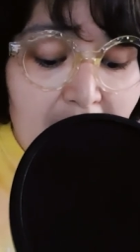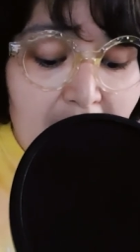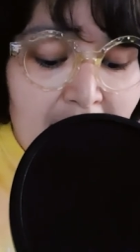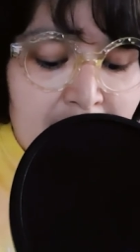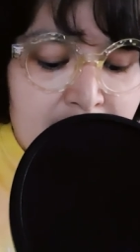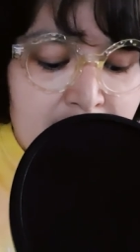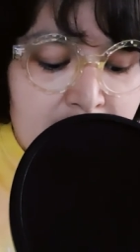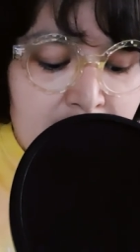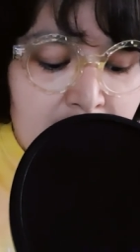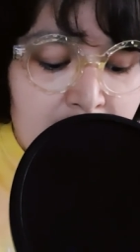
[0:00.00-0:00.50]

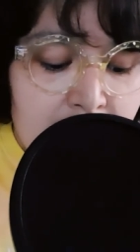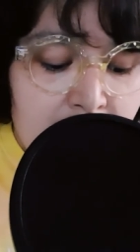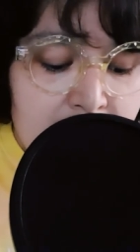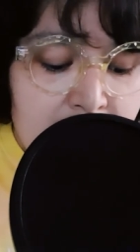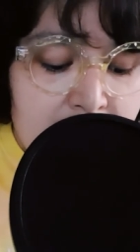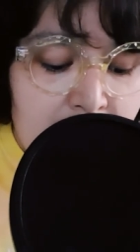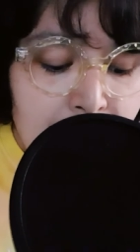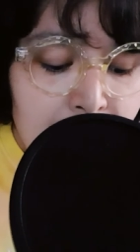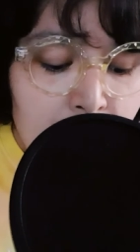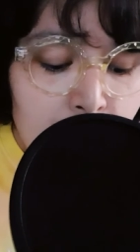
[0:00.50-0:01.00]
I see the
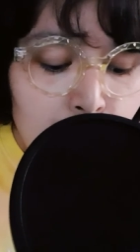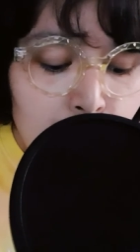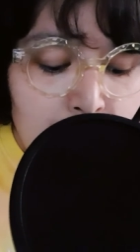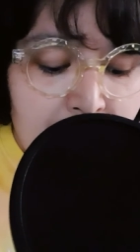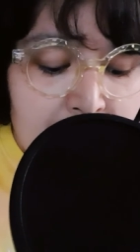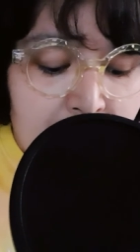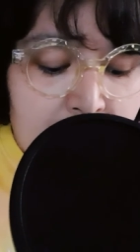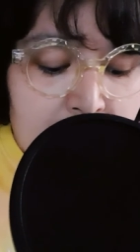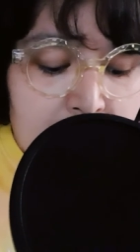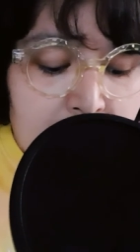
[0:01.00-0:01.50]
seven
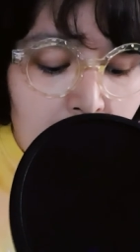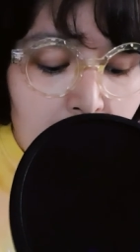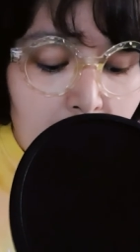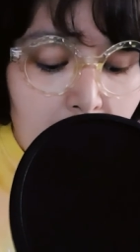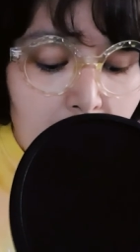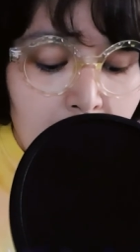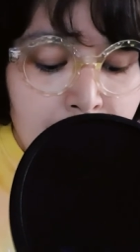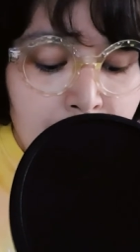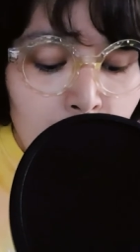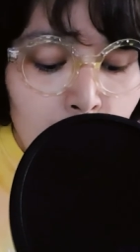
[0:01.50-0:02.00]
rays
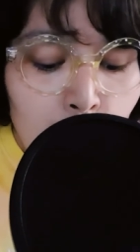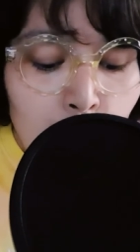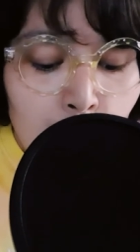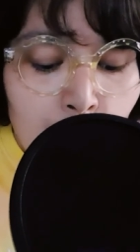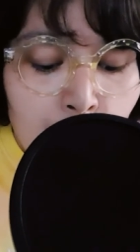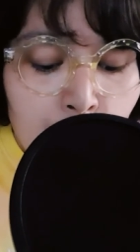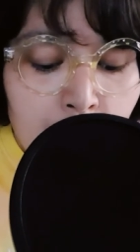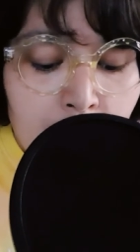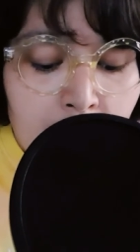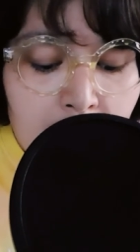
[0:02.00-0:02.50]
of the
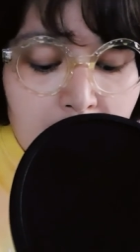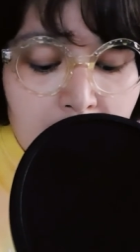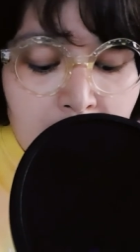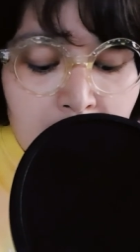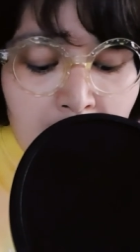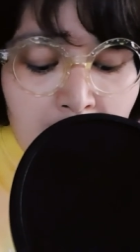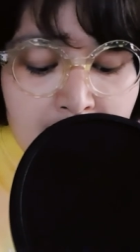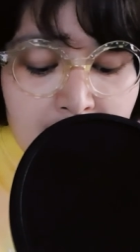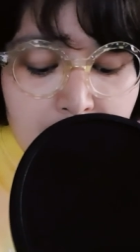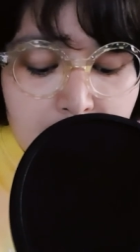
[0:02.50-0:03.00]
word
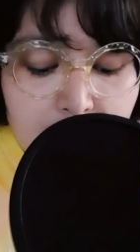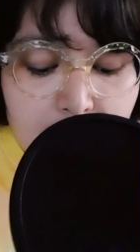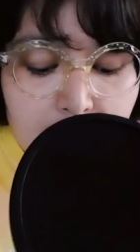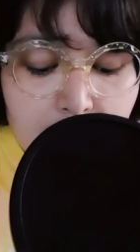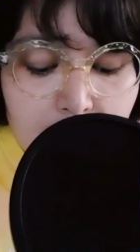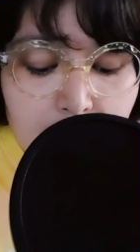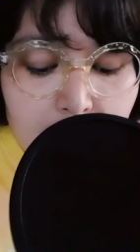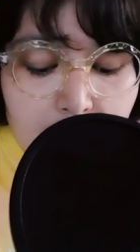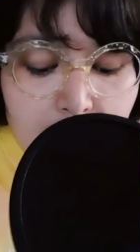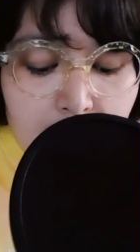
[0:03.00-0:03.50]
light,
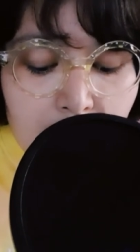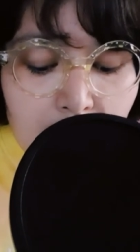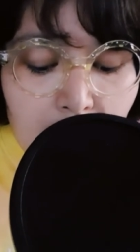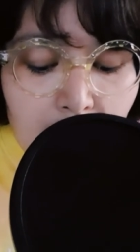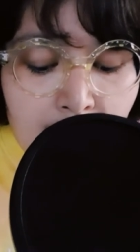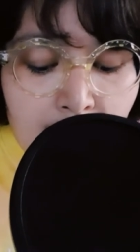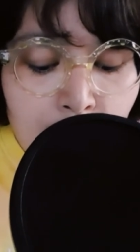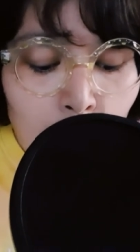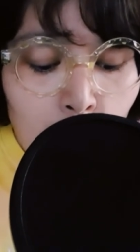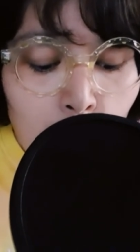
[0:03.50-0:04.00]

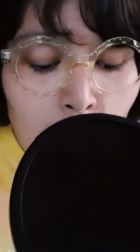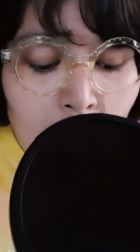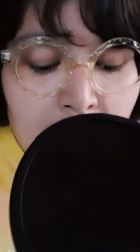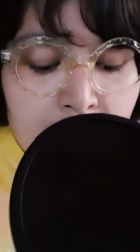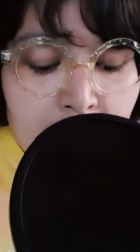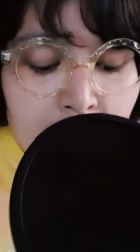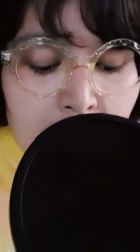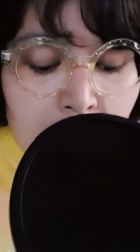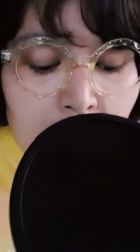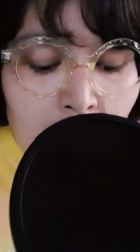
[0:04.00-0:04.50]
of the
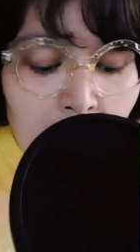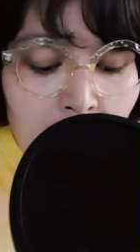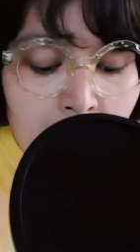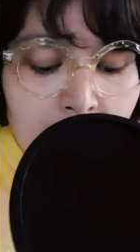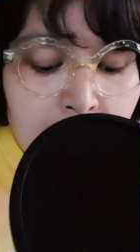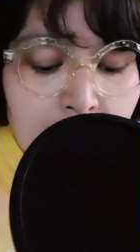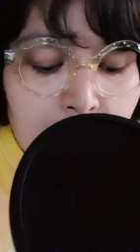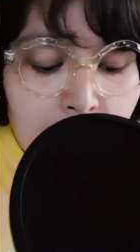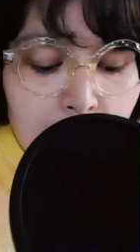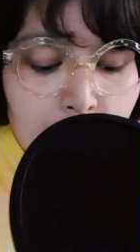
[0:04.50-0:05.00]
one
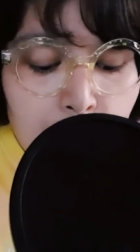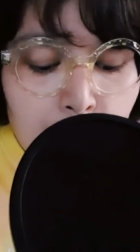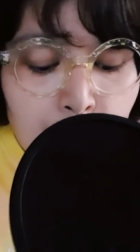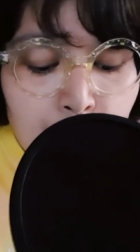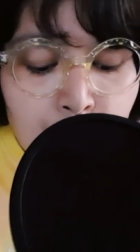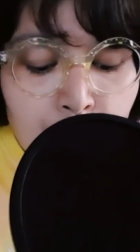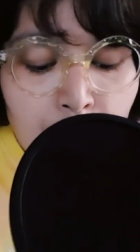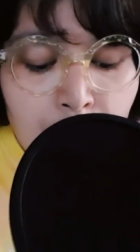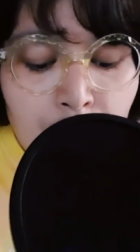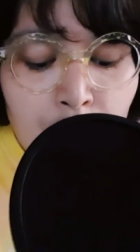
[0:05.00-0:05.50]
God who
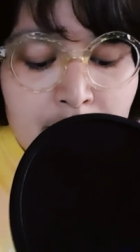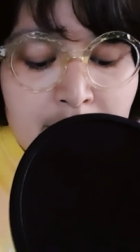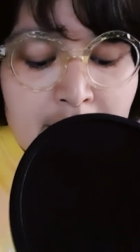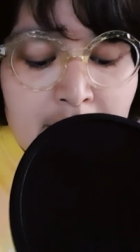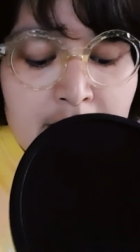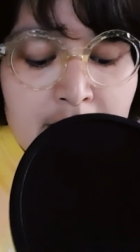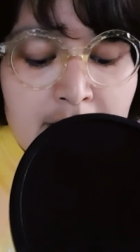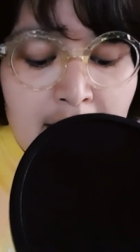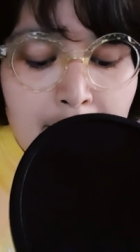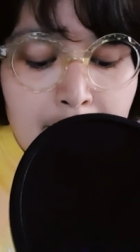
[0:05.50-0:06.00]

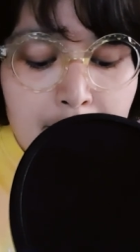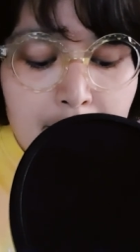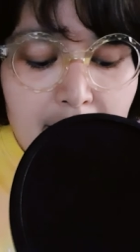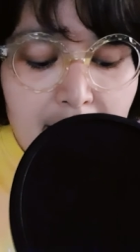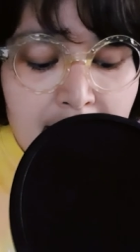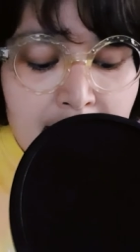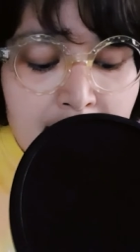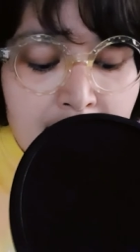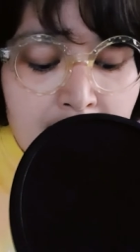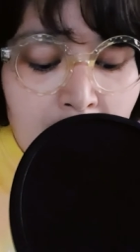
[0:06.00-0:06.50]
traverses them
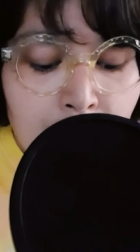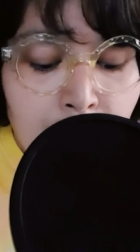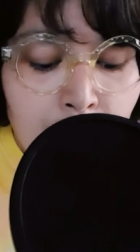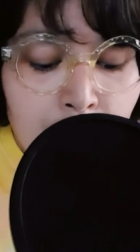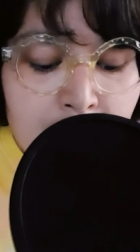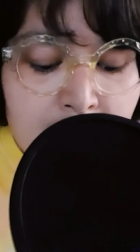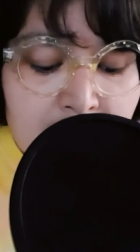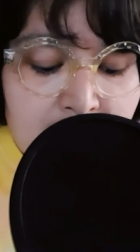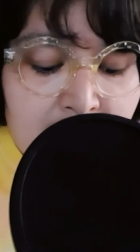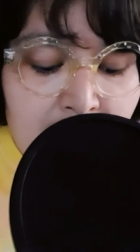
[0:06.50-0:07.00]
and
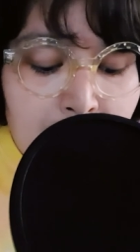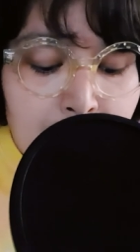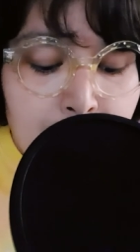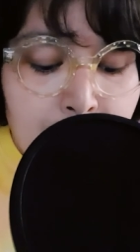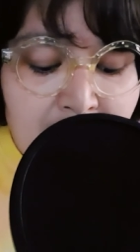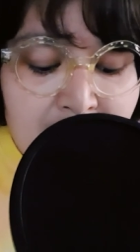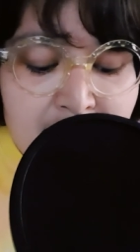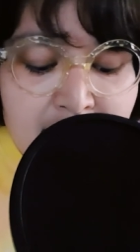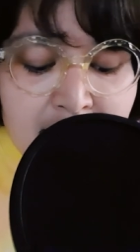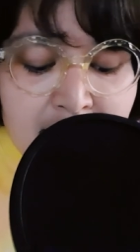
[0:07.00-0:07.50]
governs them
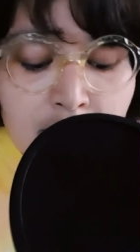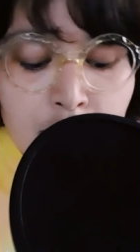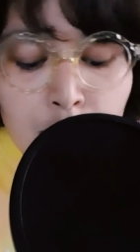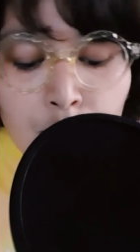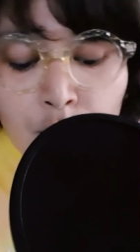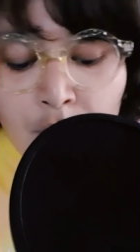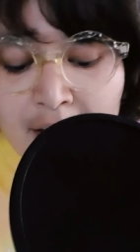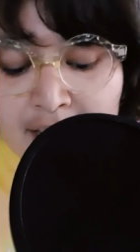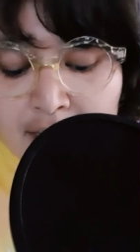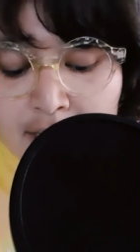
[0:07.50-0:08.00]
by these
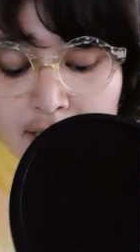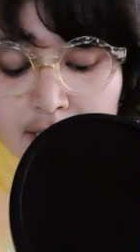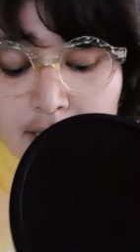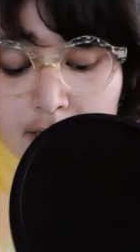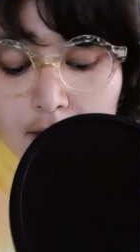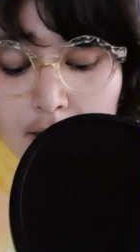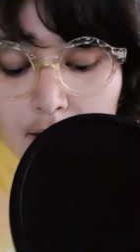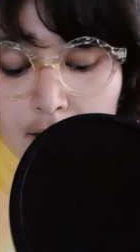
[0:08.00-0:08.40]
rays.